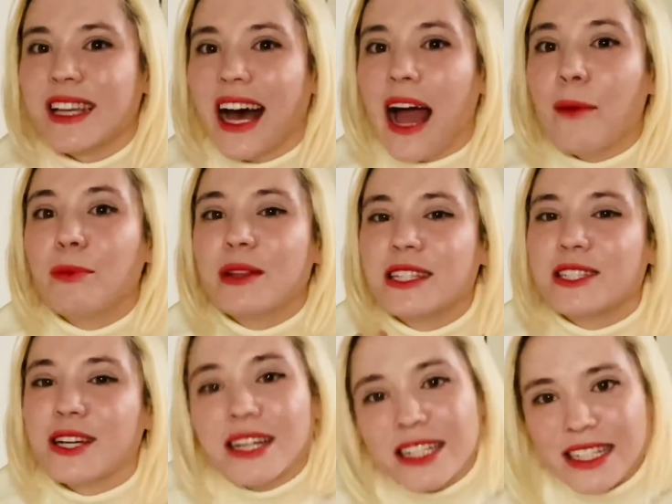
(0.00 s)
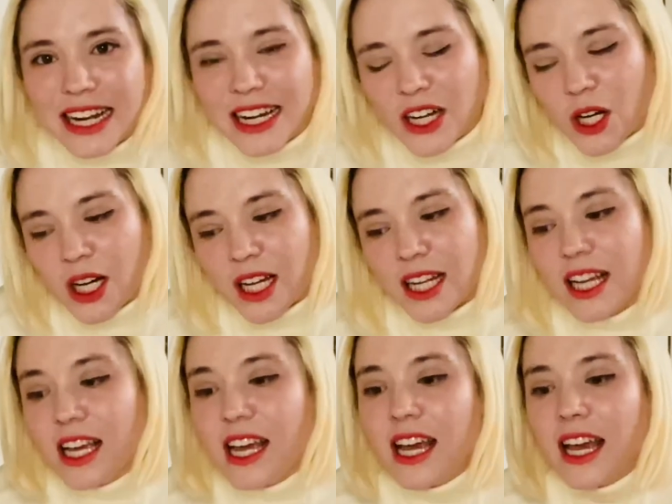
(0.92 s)
I put the turtleneck on
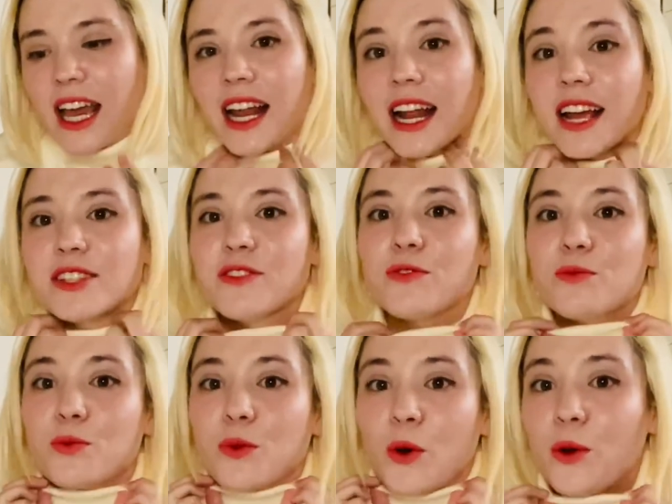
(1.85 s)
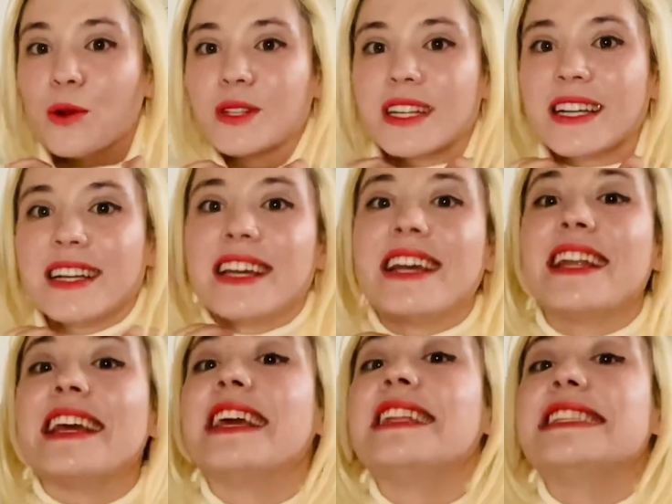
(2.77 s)
and I had to roll
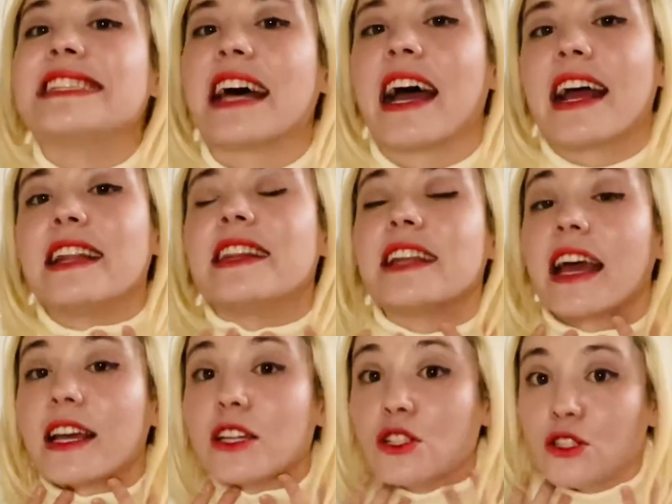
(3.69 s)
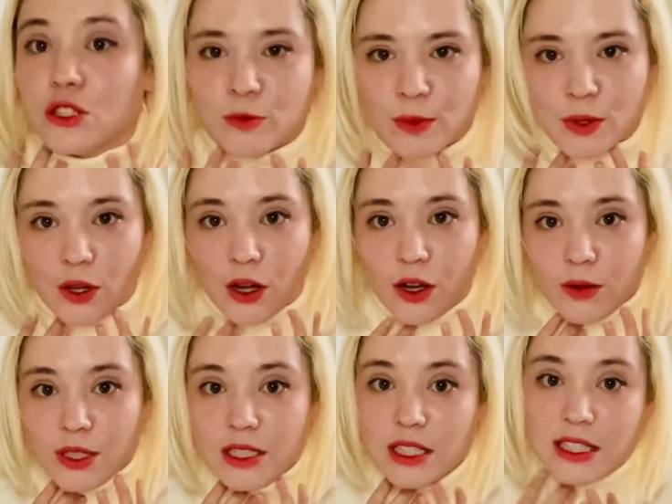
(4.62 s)
it inside. The neck is super long,
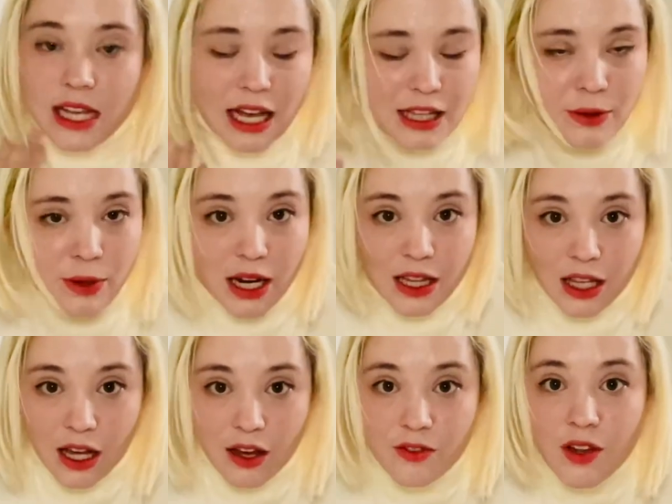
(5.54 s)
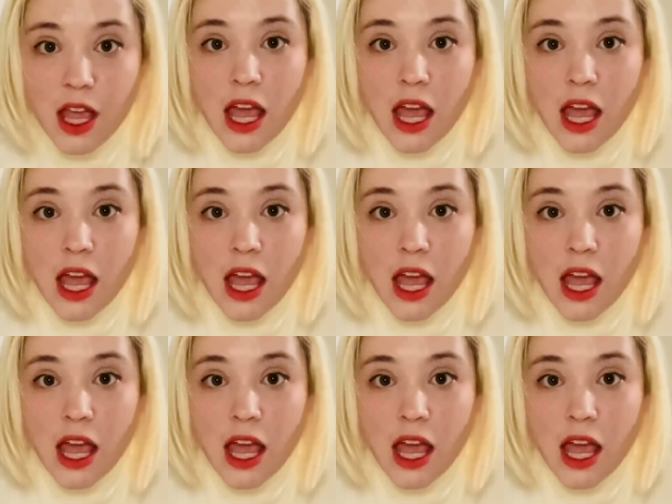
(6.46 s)
which is exactly what I love.